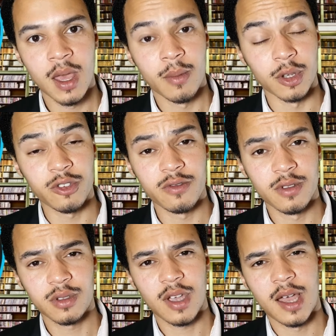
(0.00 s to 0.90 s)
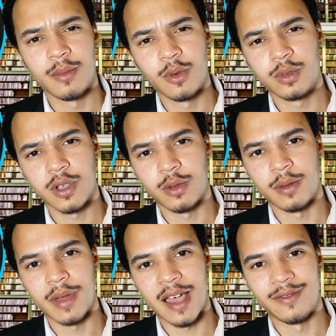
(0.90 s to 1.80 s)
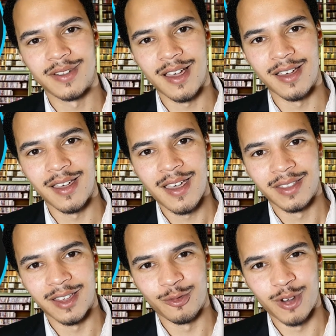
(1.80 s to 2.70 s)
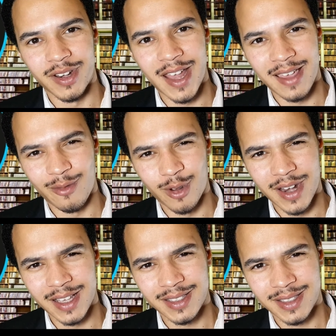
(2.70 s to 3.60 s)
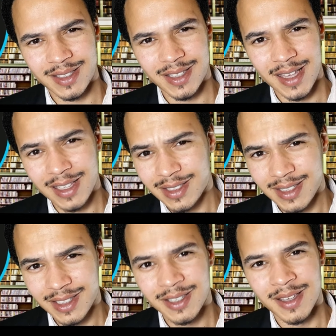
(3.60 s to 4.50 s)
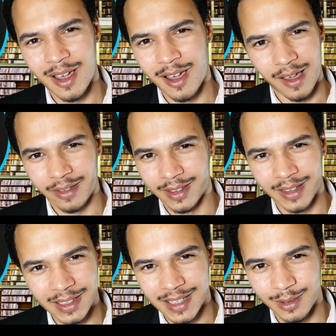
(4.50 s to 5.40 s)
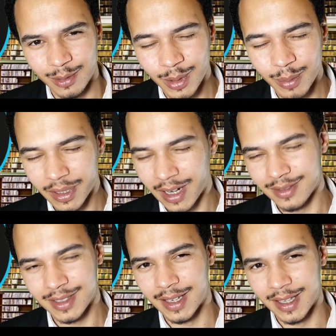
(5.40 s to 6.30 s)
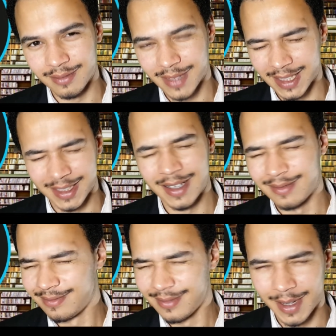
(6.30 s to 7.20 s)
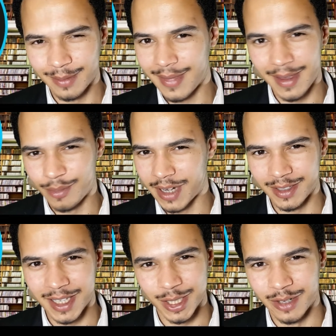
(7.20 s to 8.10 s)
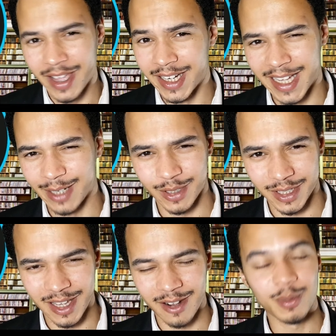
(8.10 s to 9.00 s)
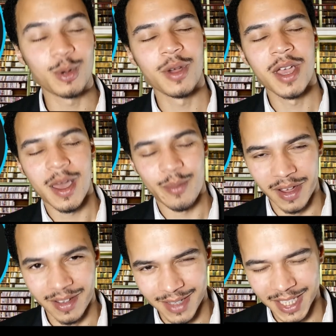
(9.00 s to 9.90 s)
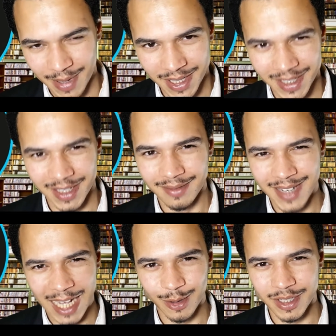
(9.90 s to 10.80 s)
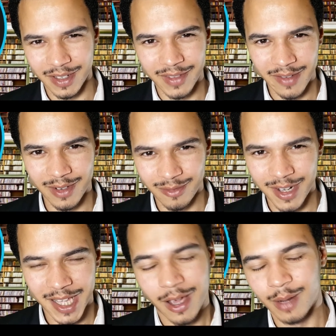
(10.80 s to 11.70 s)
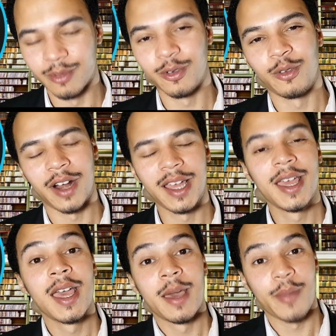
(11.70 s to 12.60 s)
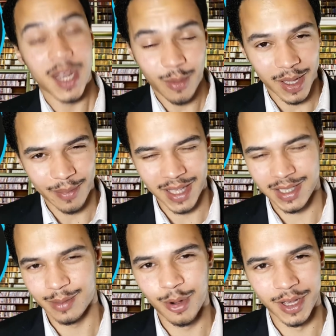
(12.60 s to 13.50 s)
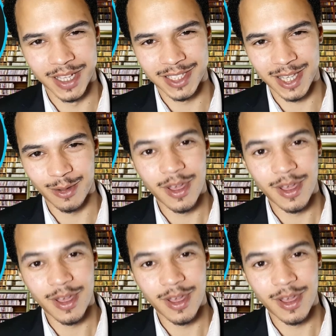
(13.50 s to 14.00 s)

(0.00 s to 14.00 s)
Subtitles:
But during this time also you're having the Renaissance, I think that's how you pronounce it in Catalan. My pronunciation of any language is terrible, but especially languages I've never really heard before, right? But anyway, back to the point. So